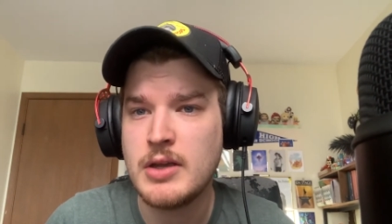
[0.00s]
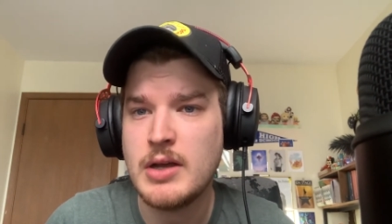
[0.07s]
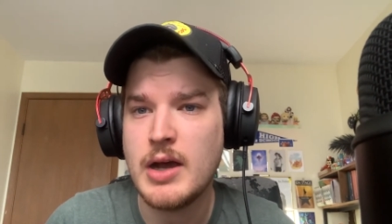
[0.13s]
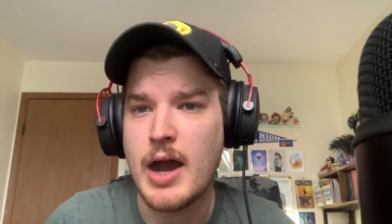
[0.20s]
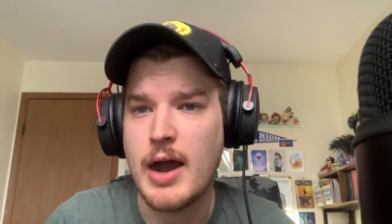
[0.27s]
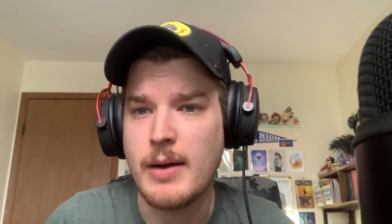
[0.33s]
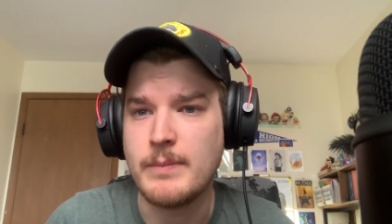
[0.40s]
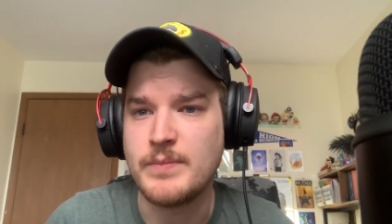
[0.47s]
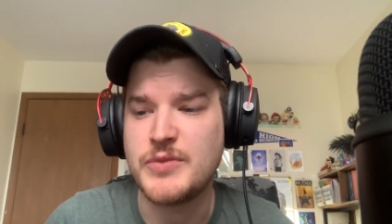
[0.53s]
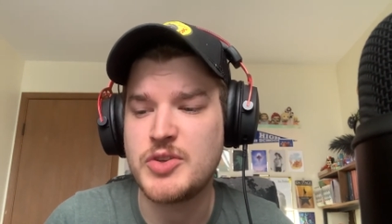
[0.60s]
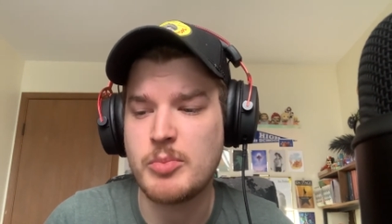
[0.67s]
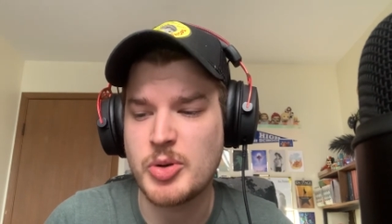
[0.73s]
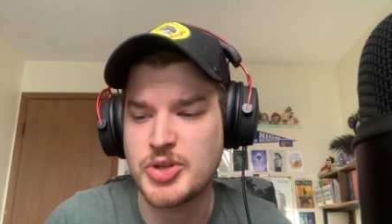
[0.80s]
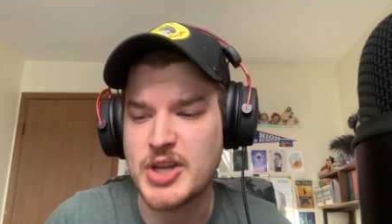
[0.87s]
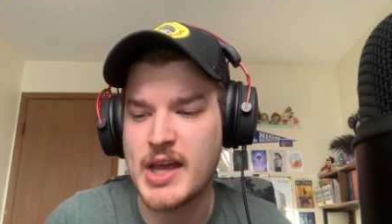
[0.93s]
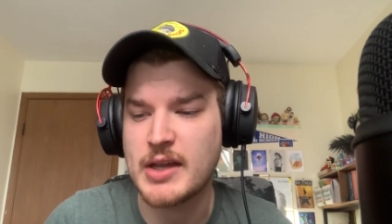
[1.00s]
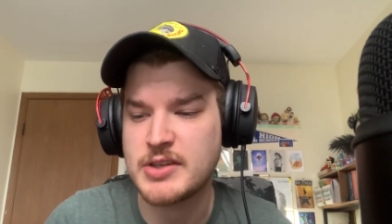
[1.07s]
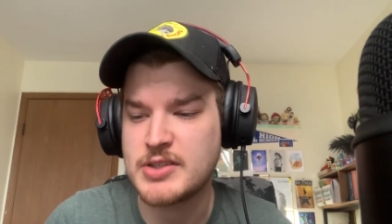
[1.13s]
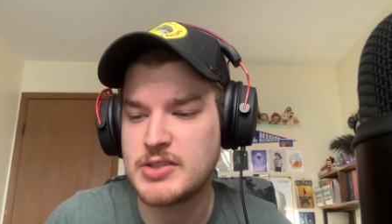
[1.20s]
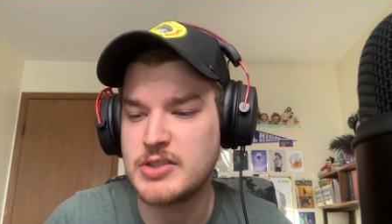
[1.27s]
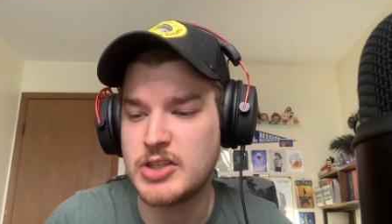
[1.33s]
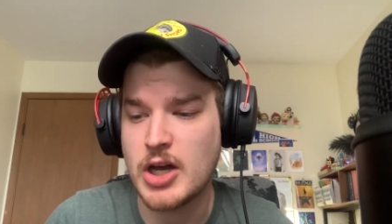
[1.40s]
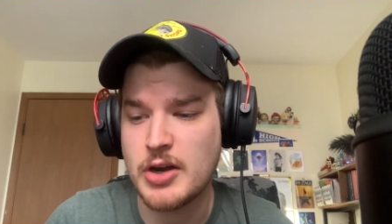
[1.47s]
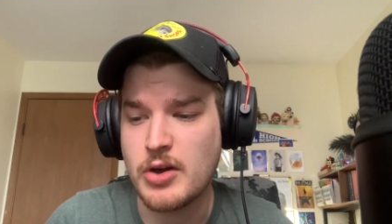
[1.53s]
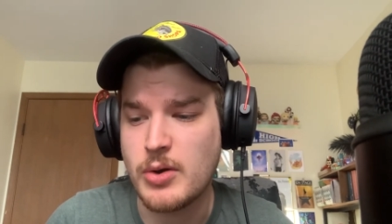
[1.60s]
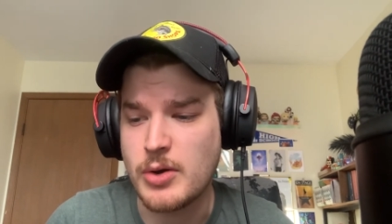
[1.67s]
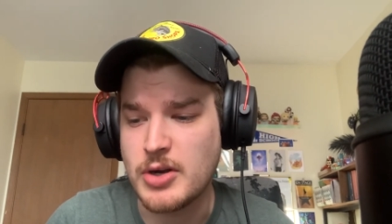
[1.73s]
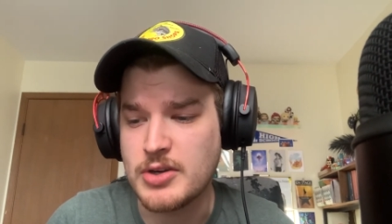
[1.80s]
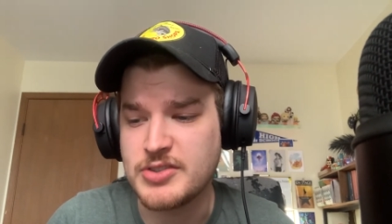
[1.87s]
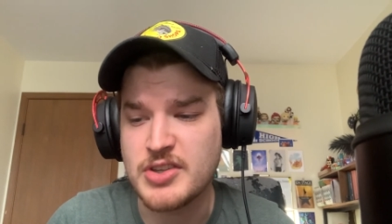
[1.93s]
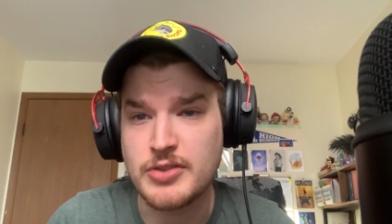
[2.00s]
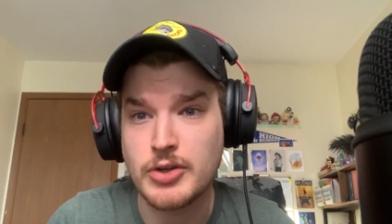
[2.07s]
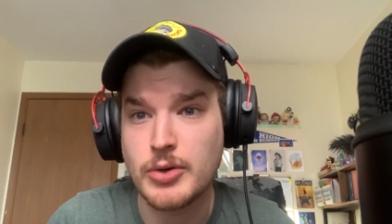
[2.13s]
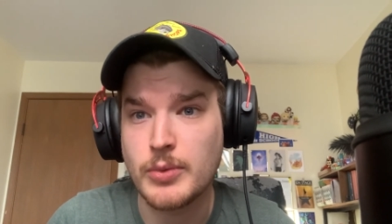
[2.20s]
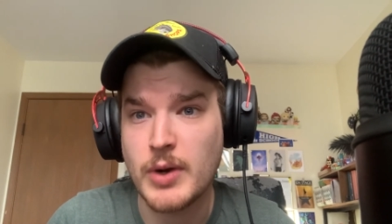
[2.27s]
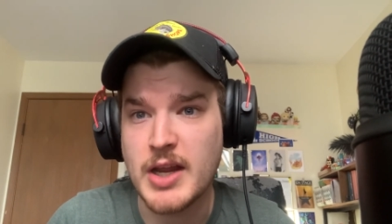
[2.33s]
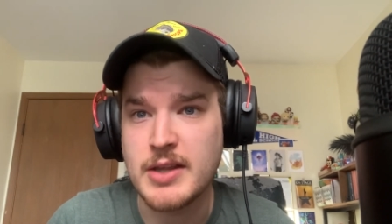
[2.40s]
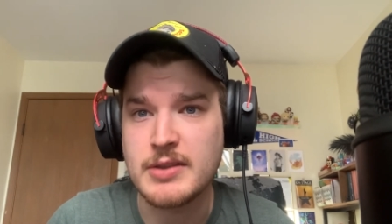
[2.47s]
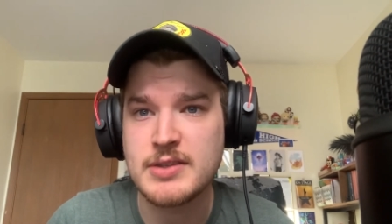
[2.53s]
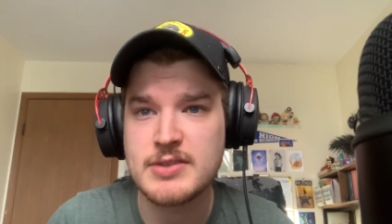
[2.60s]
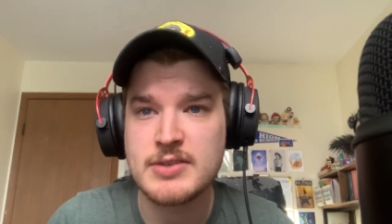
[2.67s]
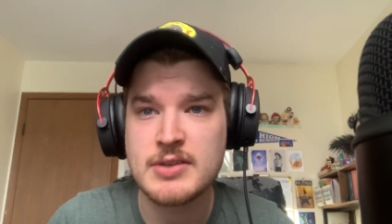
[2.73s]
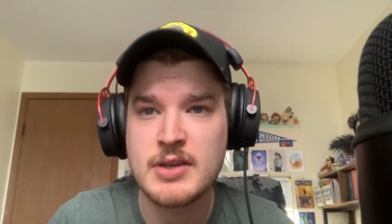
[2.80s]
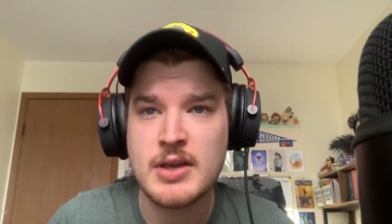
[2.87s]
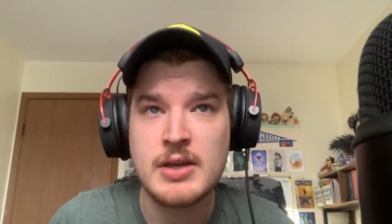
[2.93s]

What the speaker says: to protect gun owners and their rights.